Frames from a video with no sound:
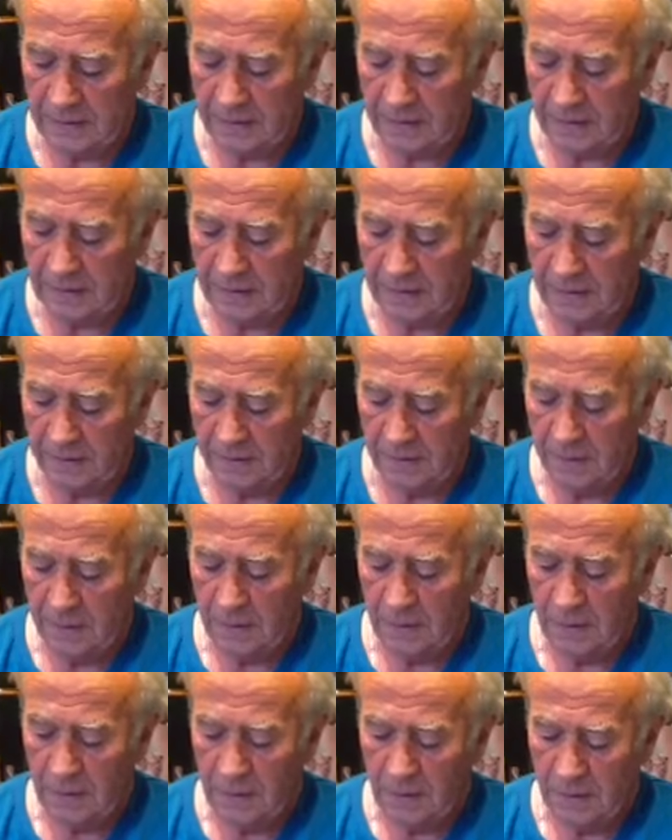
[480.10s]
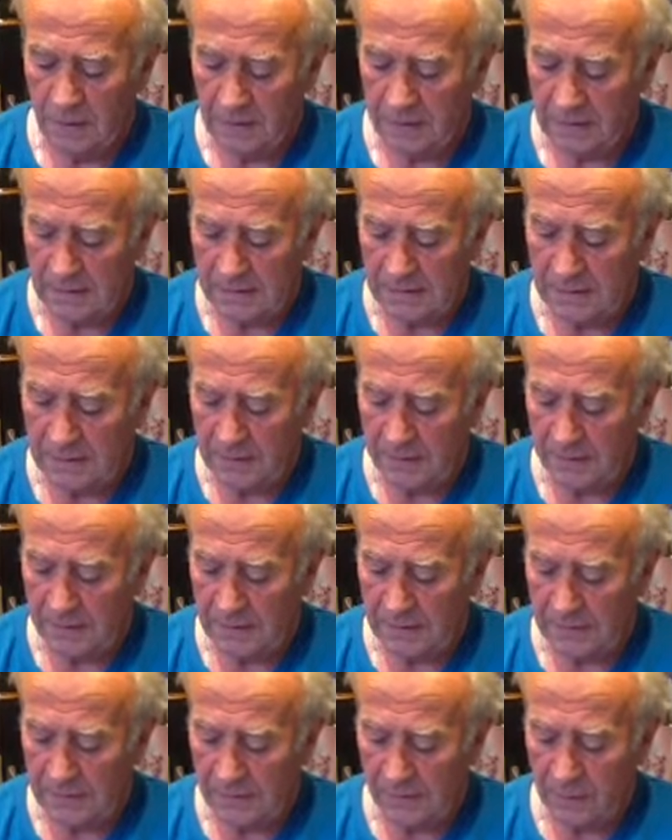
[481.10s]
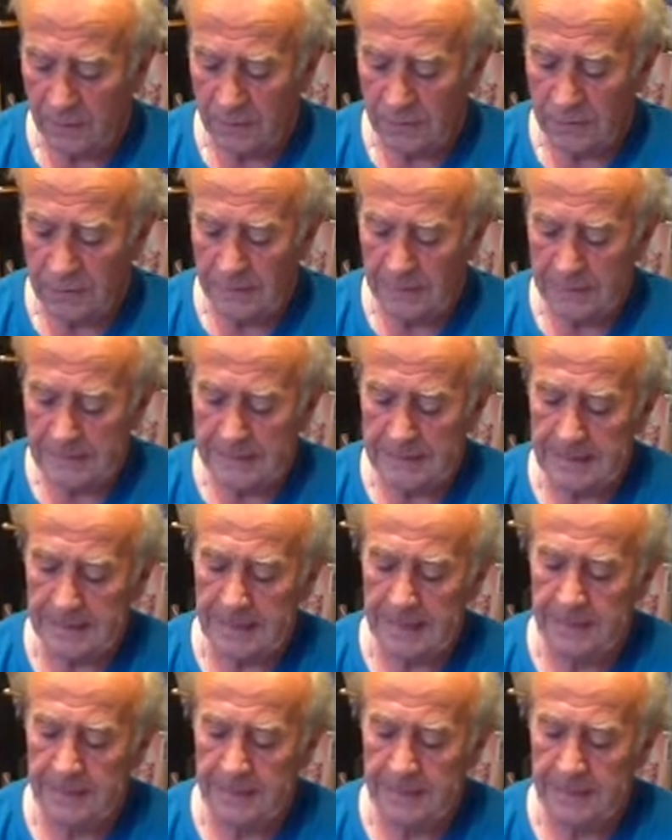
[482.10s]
your time. Get the centre picked out, and